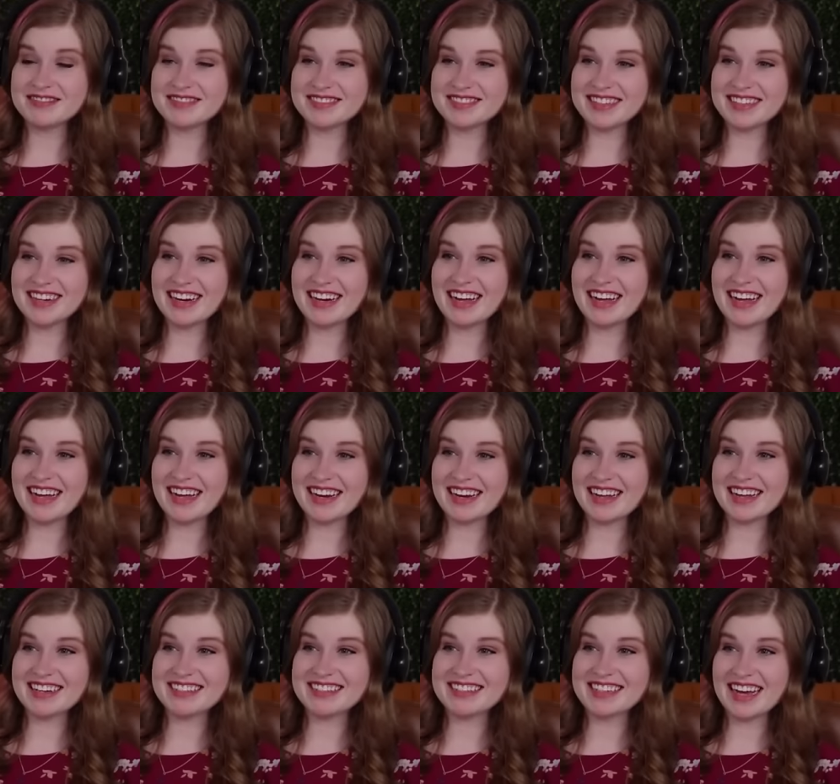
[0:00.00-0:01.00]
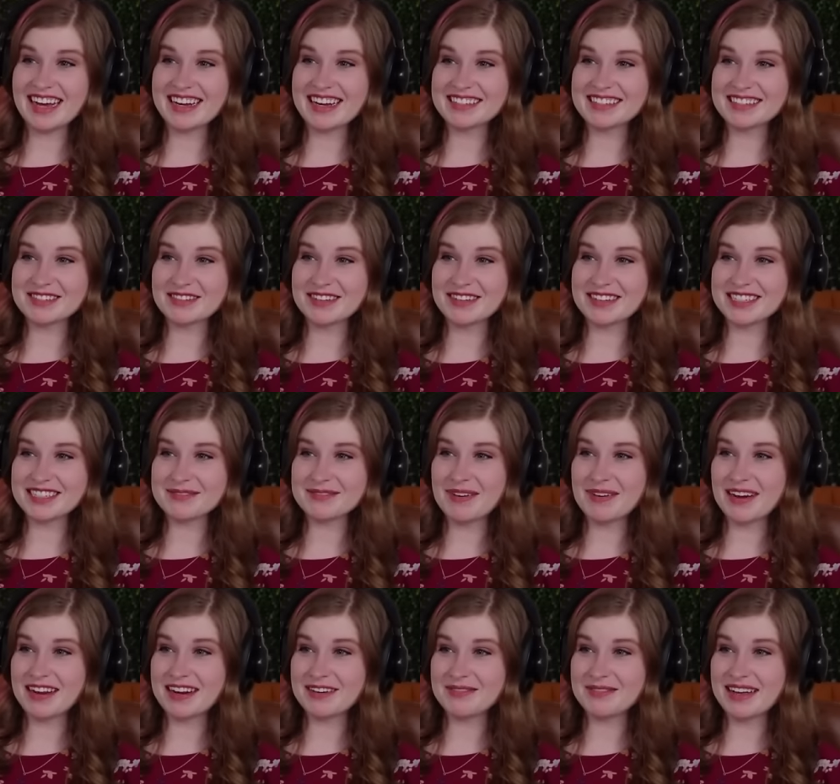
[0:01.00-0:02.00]
What? A dinosaur
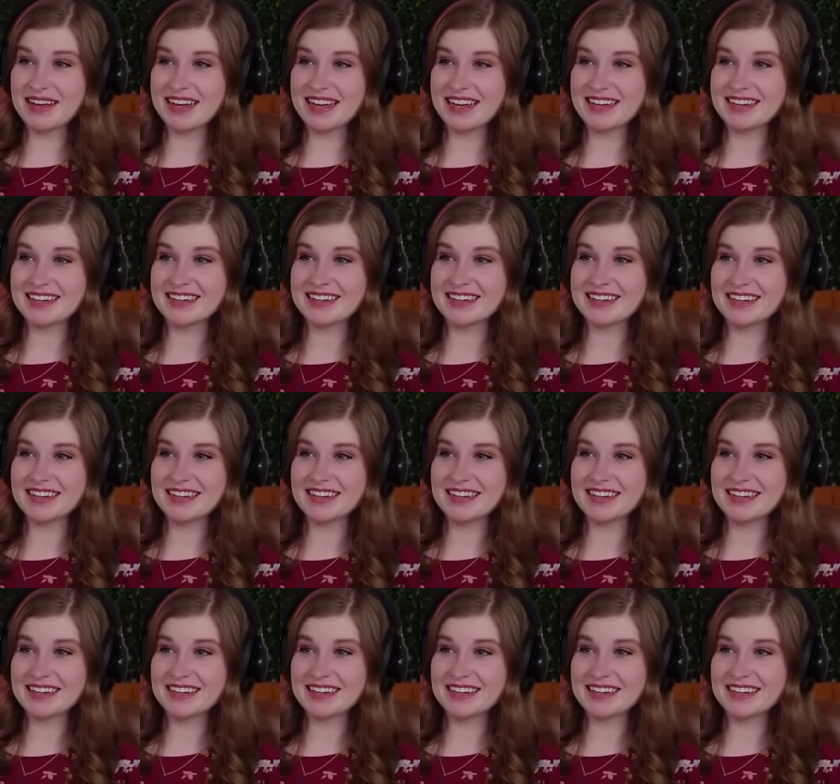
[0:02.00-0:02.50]
Spider-Man!